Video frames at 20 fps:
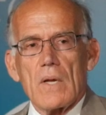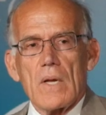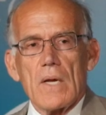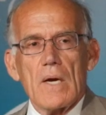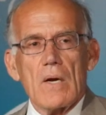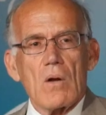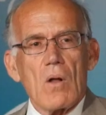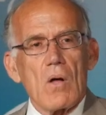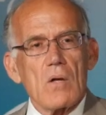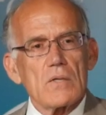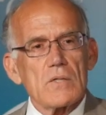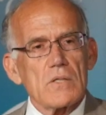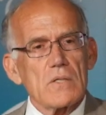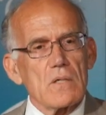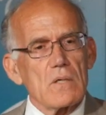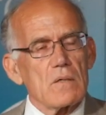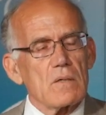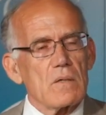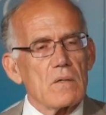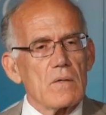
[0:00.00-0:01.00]
he
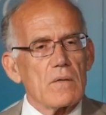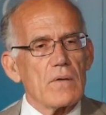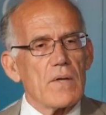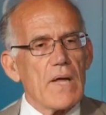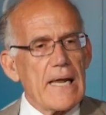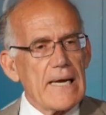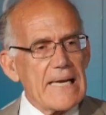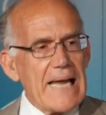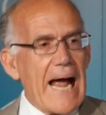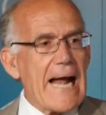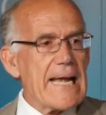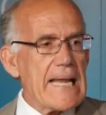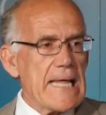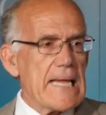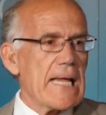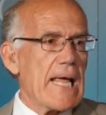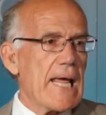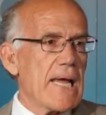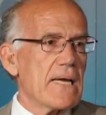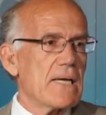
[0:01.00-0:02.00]
lost
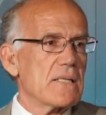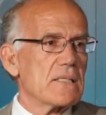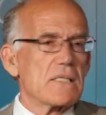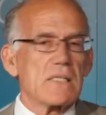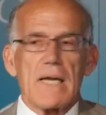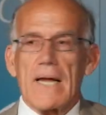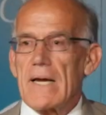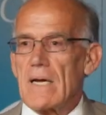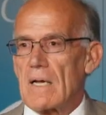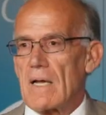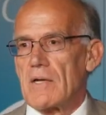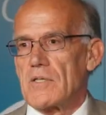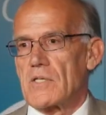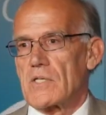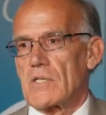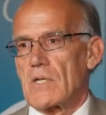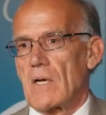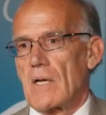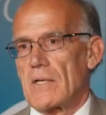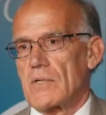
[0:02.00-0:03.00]
98 state
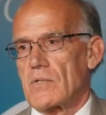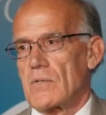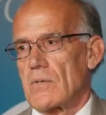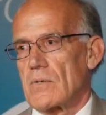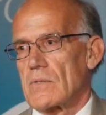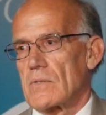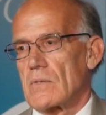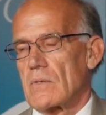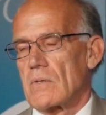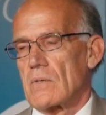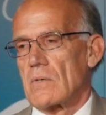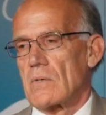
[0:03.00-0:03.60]
legislatures,